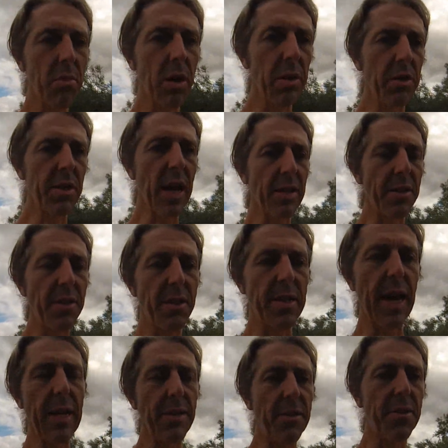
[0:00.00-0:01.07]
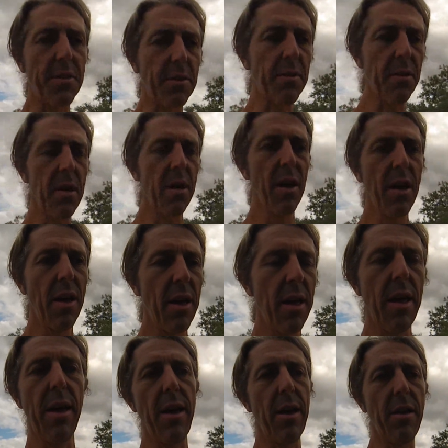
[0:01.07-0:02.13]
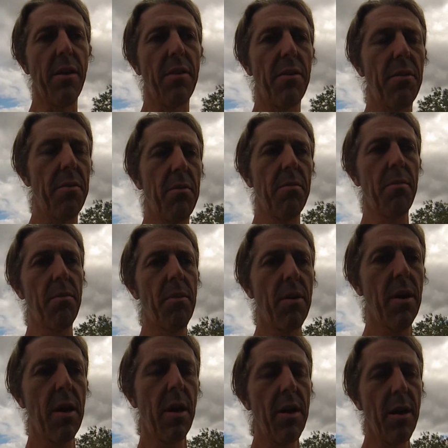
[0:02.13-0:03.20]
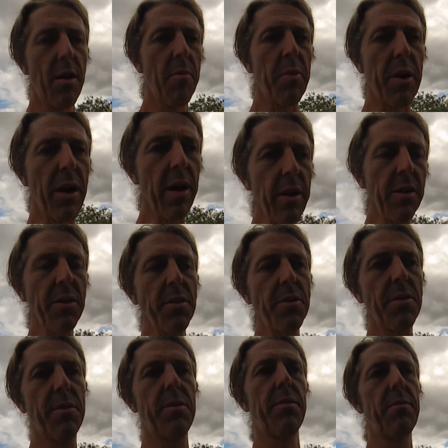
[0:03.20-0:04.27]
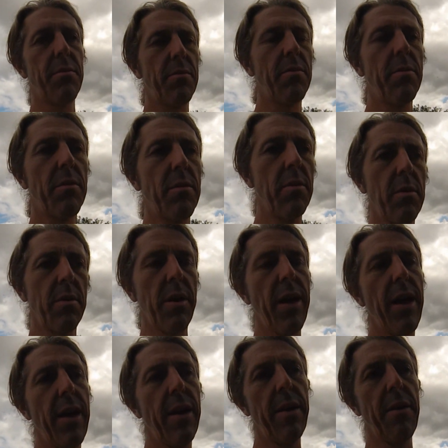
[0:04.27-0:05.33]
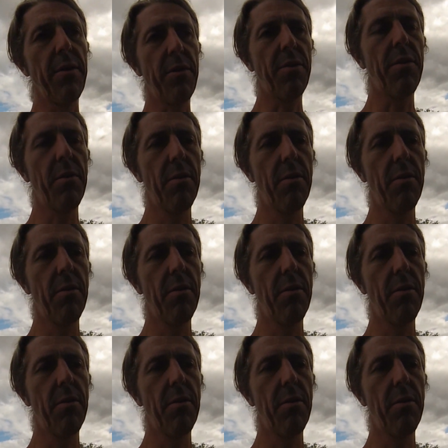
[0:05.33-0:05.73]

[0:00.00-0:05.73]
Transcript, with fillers: I just had dates and bananas, and